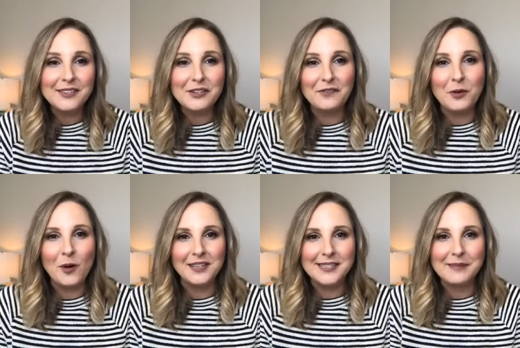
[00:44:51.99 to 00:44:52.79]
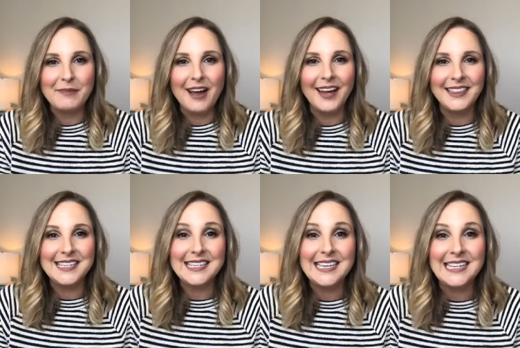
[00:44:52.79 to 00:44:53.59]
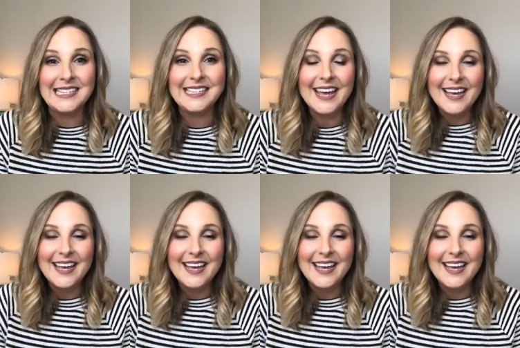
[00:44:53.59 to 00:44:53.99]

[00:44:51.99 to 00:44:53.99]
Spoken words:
So if you want some behind the scenes